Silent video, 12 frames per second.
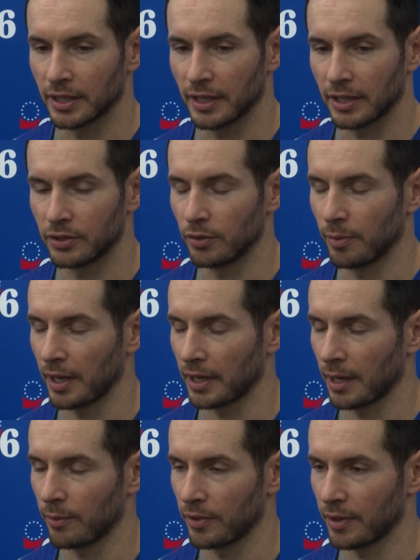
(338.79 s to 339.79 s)
and that two-man
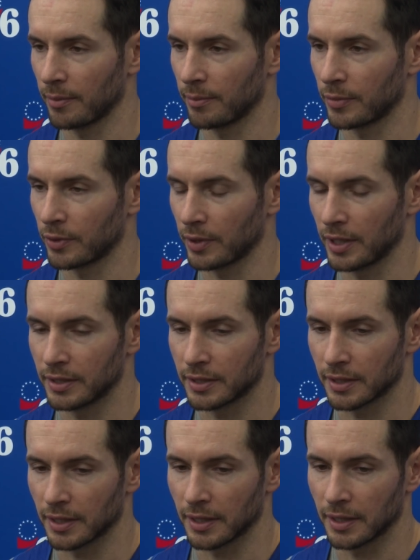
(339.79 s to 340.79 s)
game with him
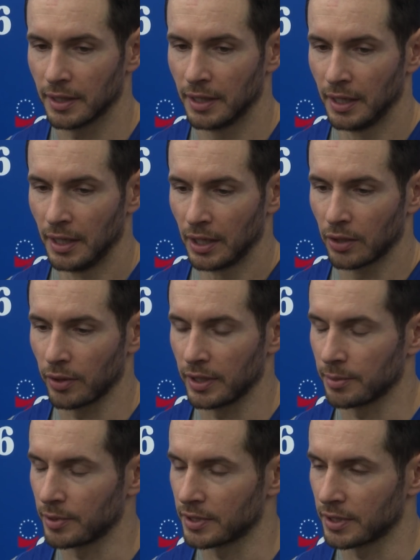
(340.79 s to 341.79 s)
creates
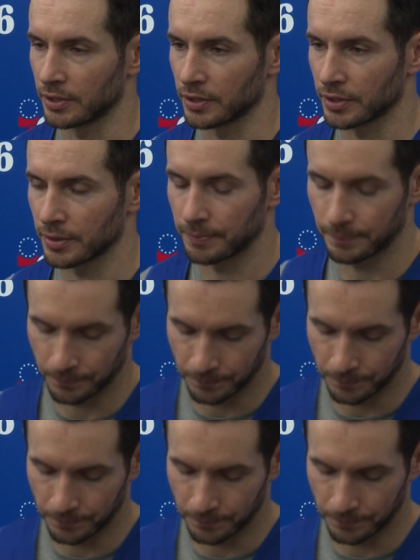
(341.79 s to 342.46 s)
some decisions.